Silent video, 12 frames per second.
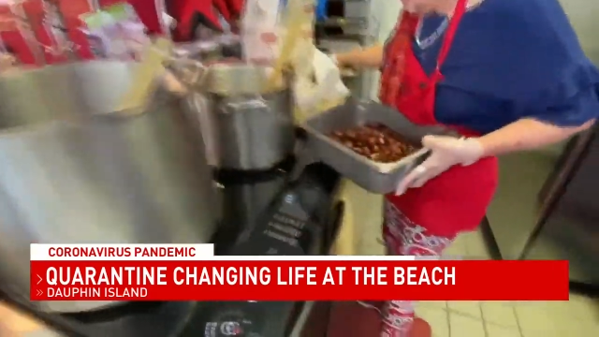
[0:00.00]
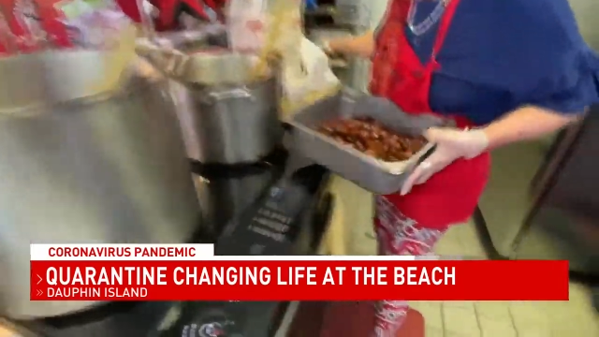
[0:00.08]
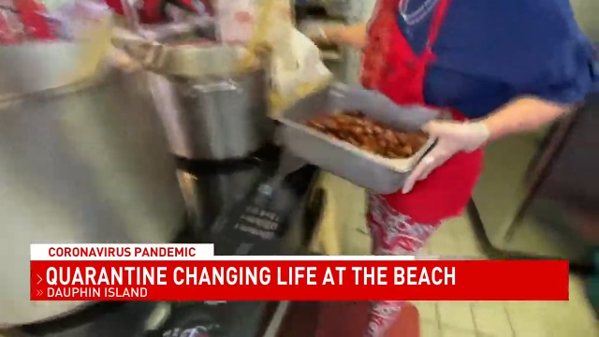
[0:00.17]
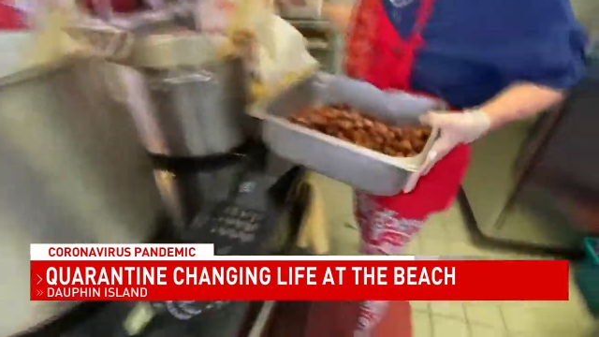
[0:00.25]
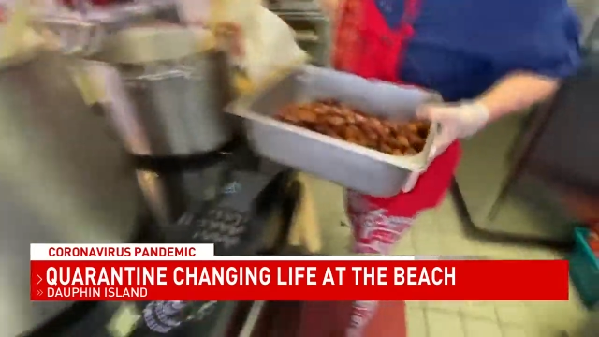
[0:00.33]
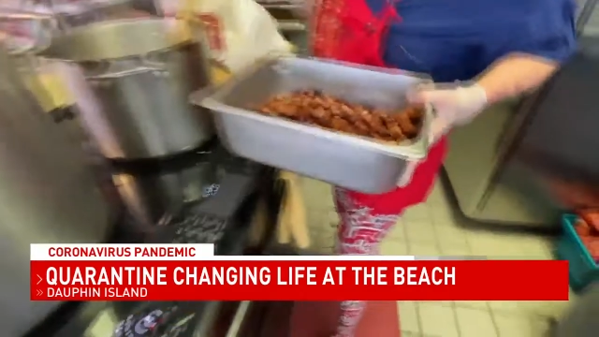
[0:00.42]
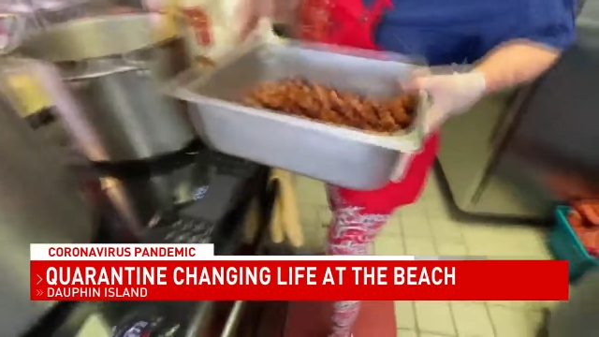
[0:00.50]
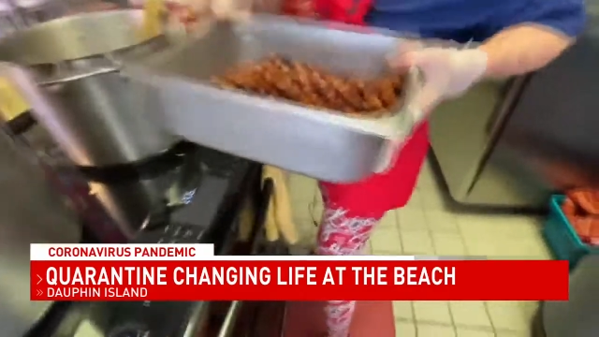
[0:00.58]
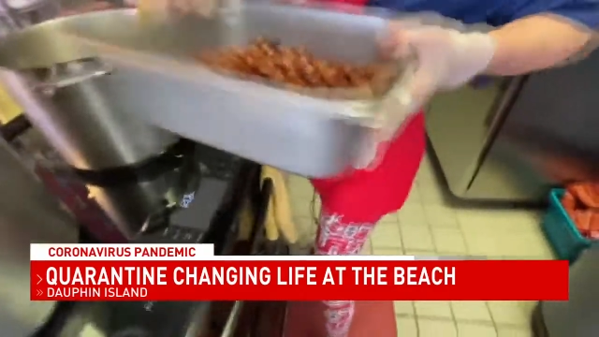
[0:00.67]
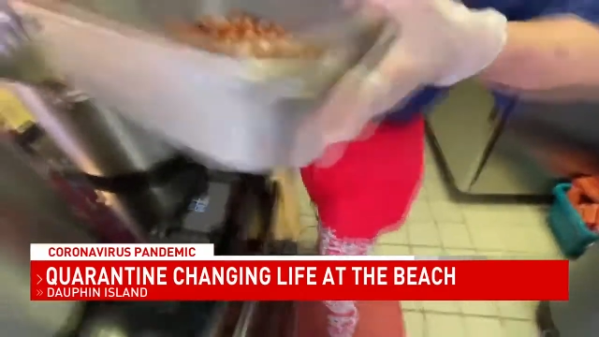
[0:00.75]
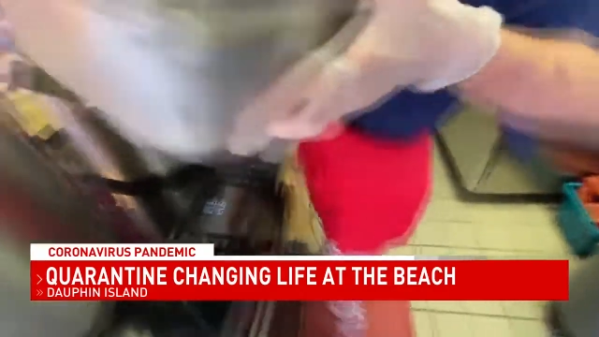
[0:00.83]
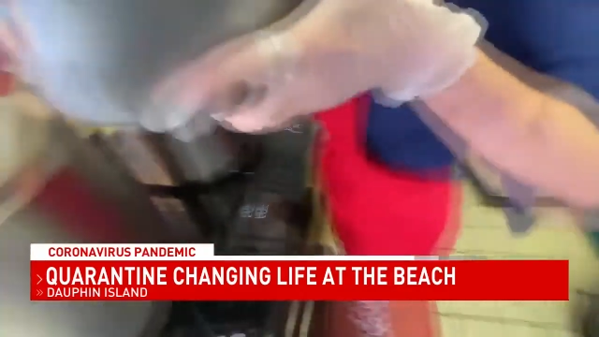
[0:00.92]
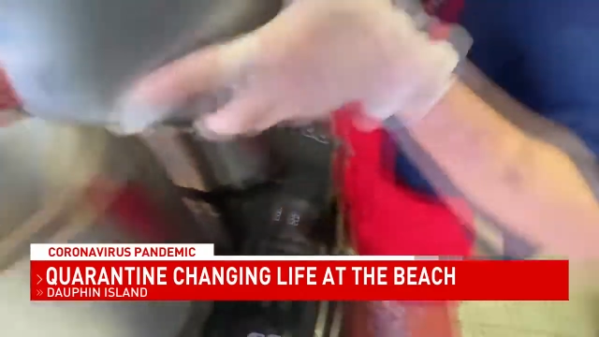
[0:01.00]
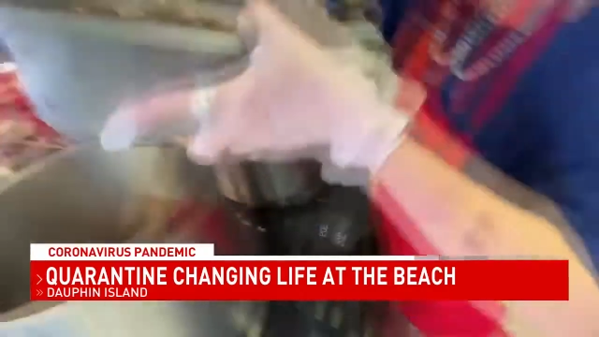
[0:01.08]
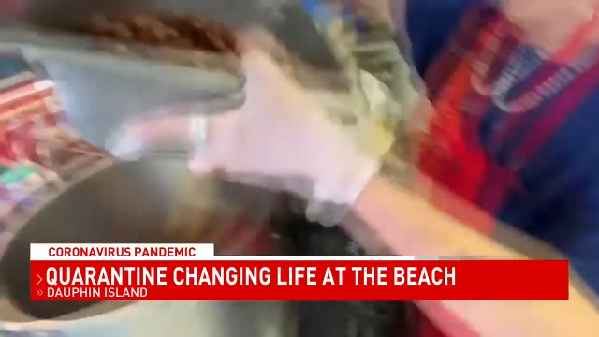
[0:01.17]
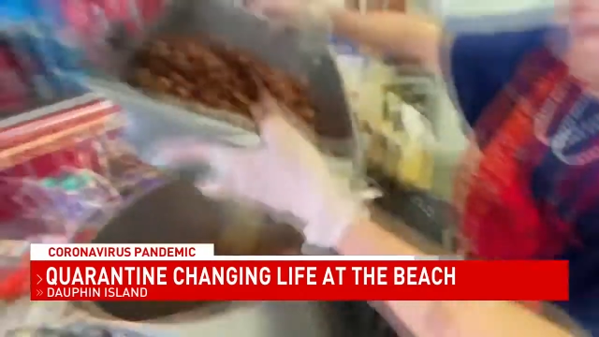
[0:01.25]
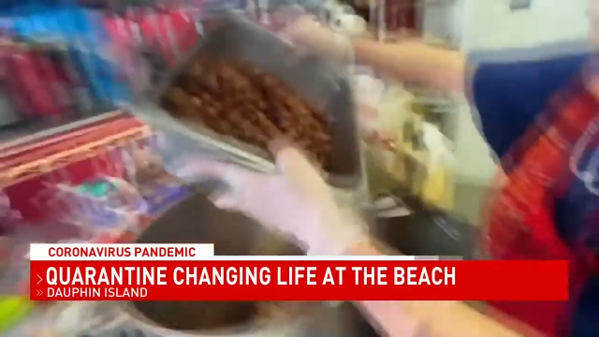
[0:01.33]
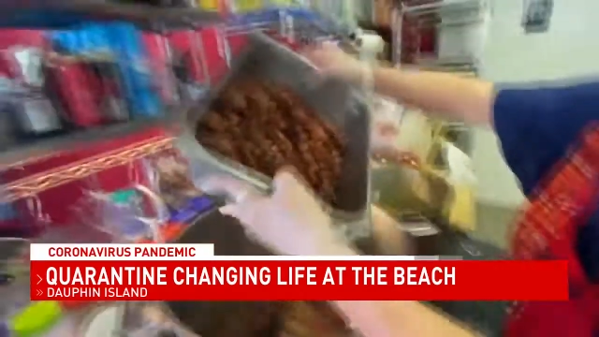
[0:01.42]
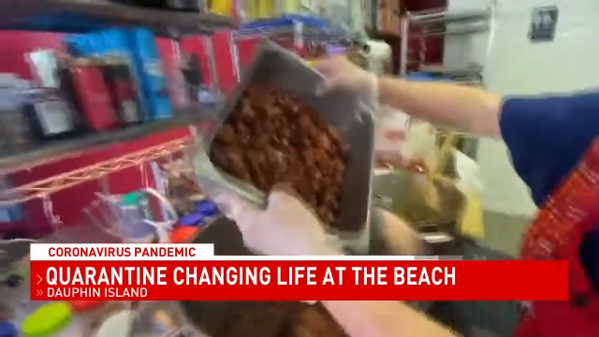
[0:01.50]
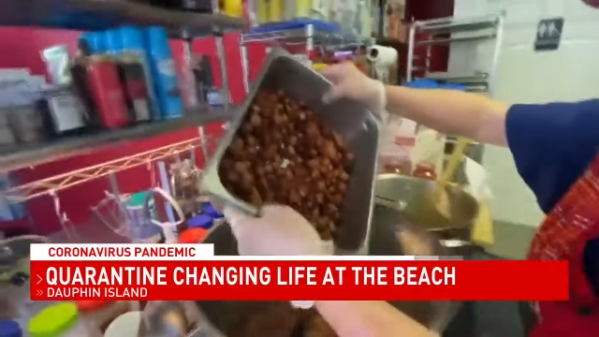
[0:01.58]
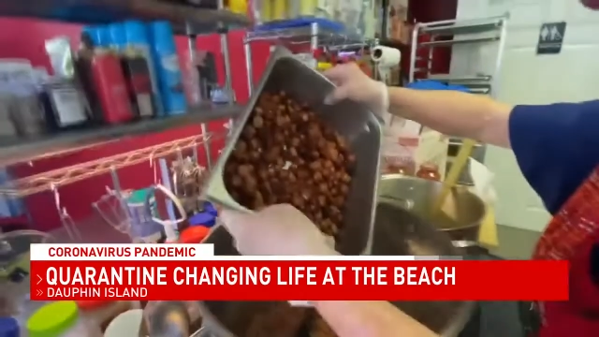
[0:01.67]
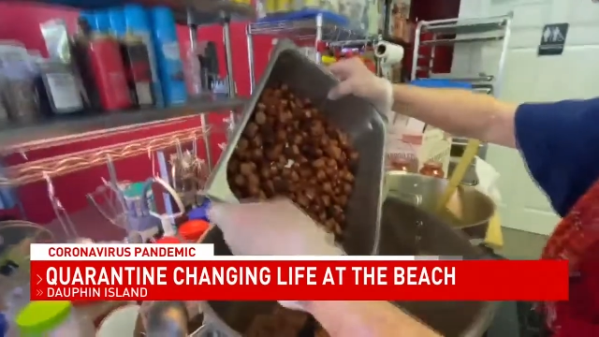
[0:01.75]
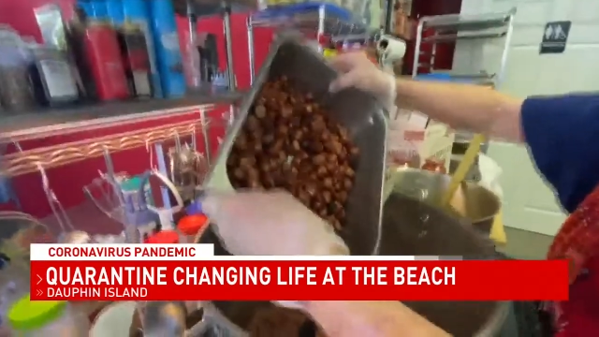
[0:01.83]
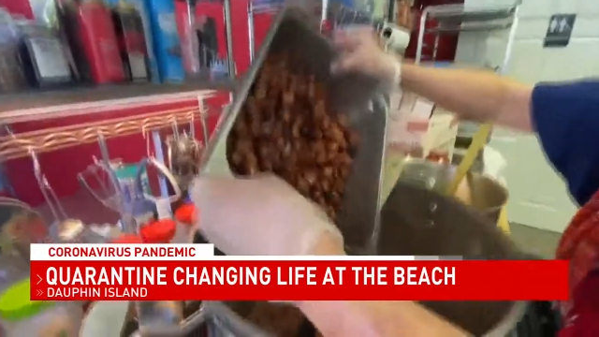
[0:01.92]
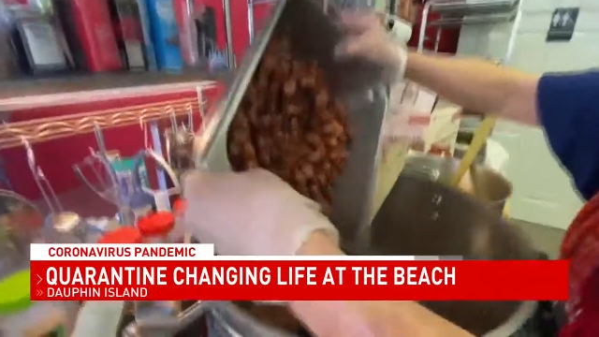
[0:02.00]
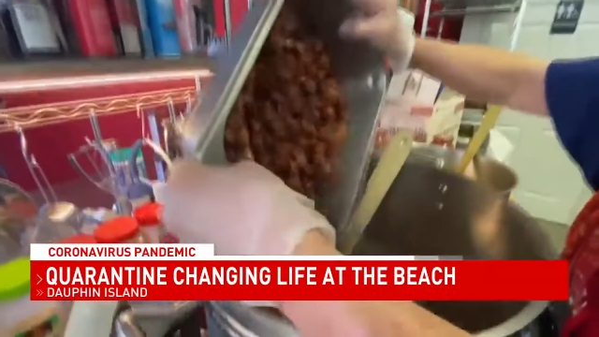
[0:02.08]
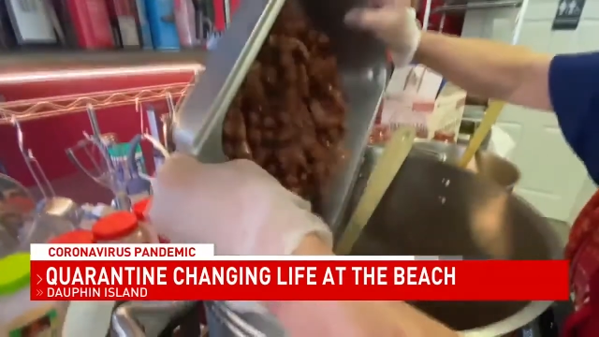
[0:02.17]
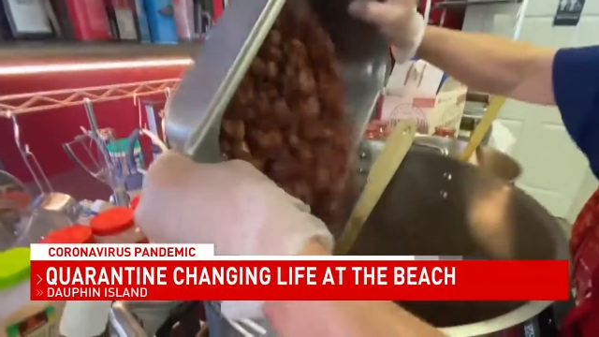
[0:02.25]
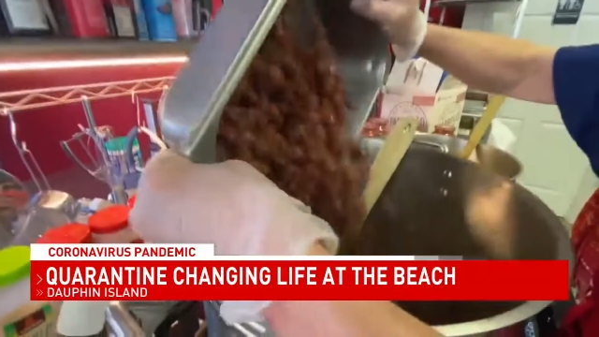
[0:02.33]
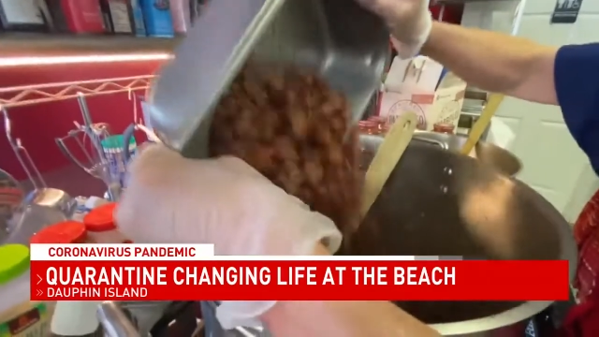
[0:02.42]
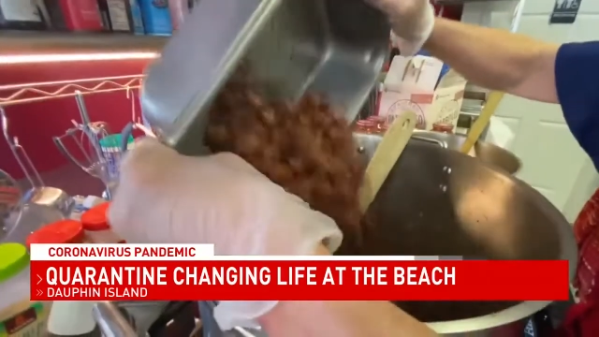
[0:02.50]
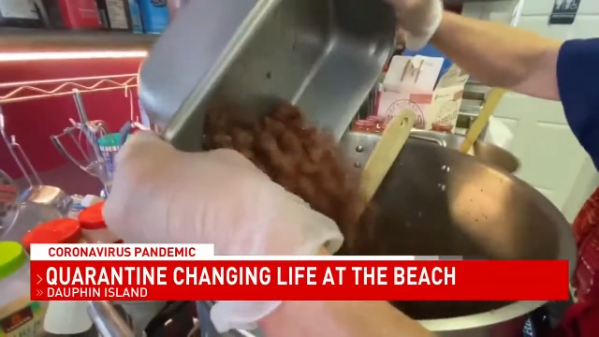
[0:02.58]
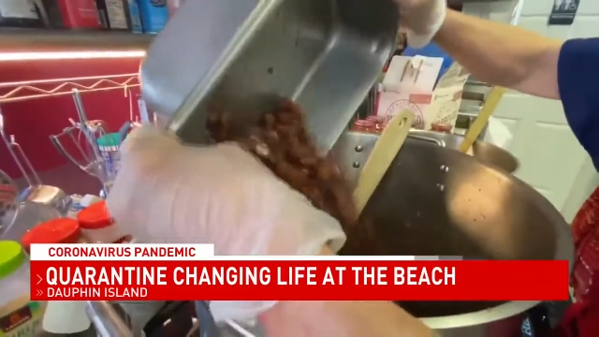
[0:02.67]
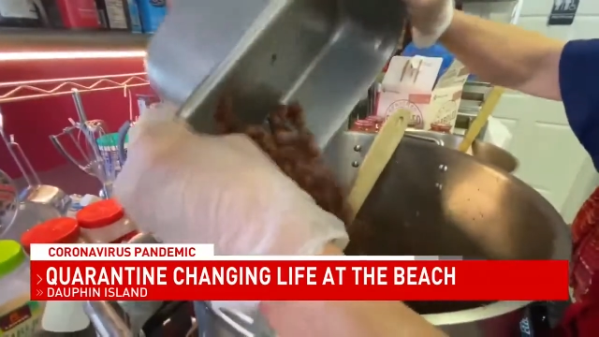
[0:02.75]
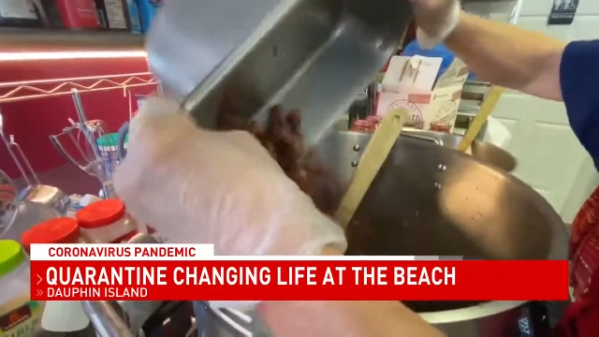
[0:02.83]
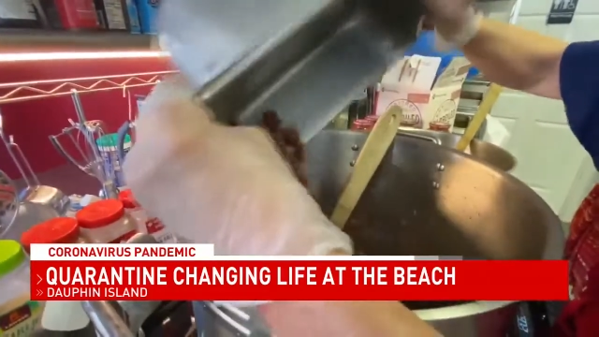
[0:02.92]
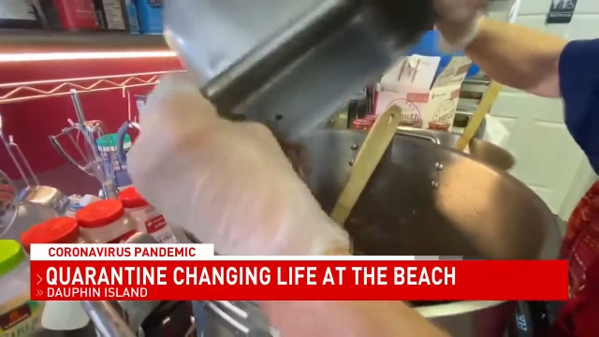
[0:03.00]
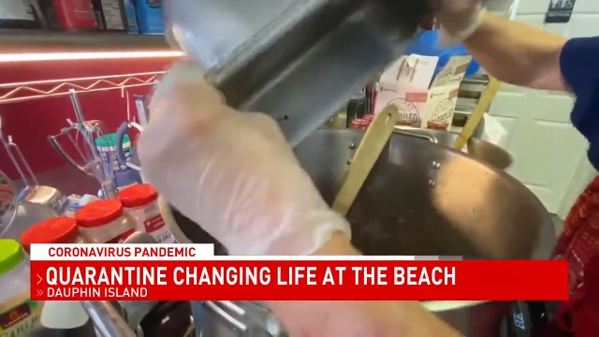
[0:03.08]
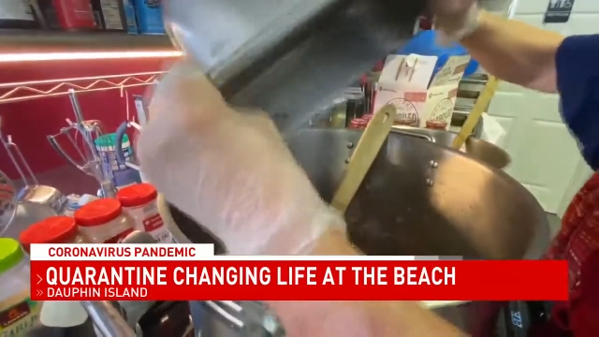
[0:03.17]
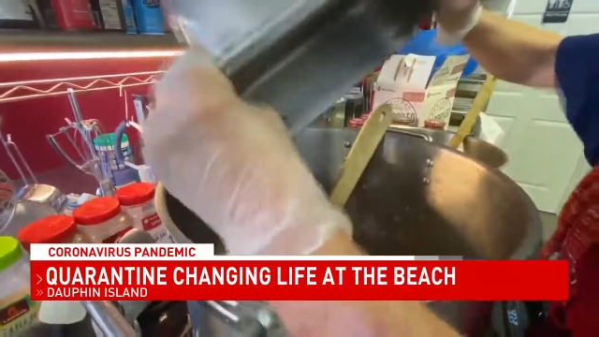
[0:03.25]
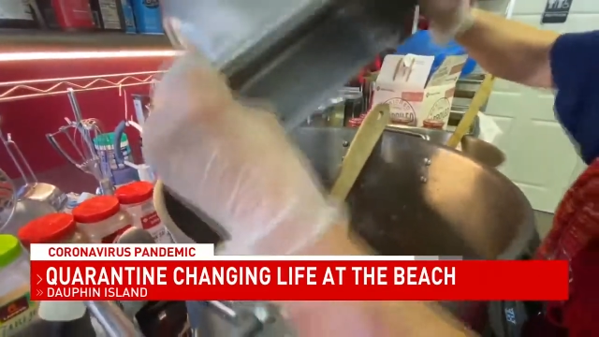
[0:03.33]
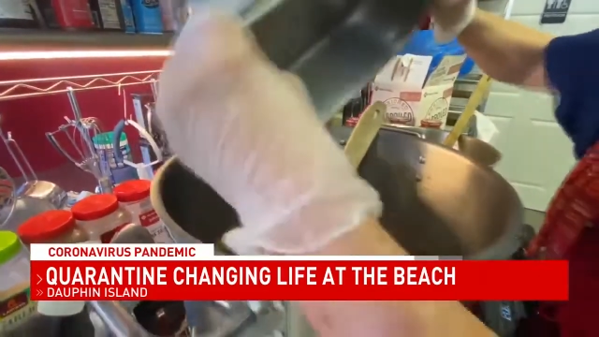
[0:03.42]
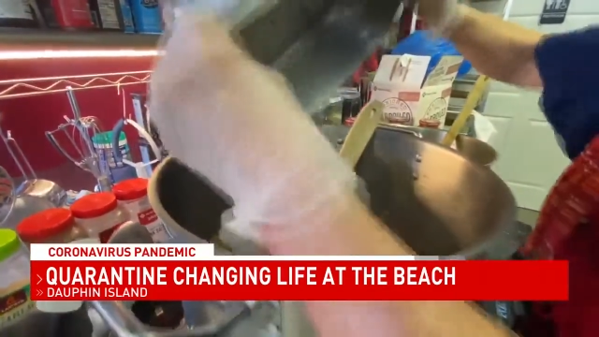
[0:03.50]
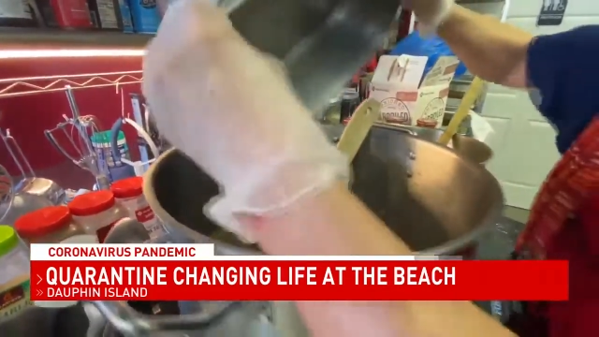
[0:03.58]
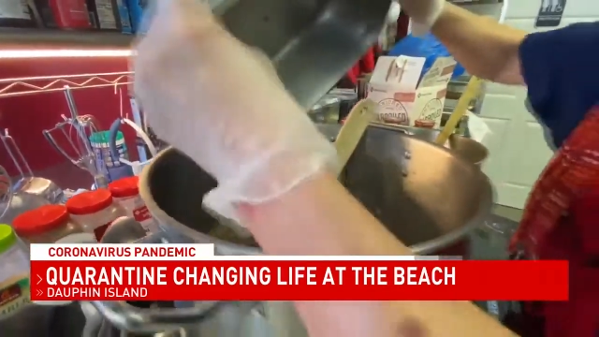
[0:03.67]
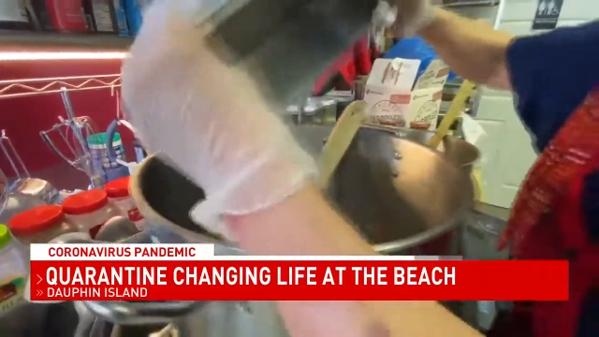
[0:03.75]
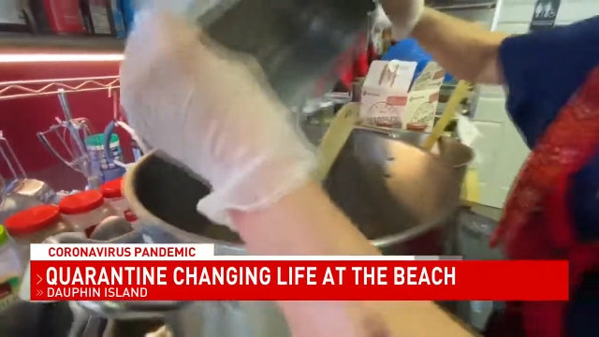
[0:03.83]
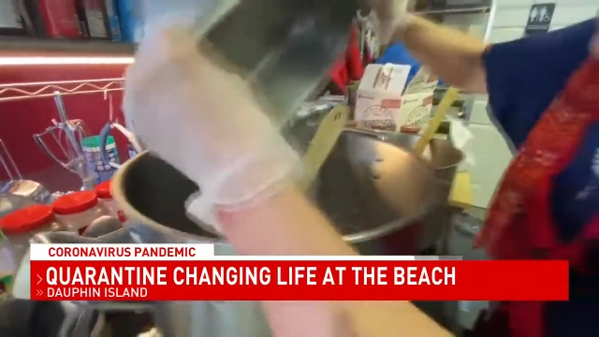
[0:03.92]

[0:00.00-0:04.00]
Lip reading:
Nobody's mouth can be seen.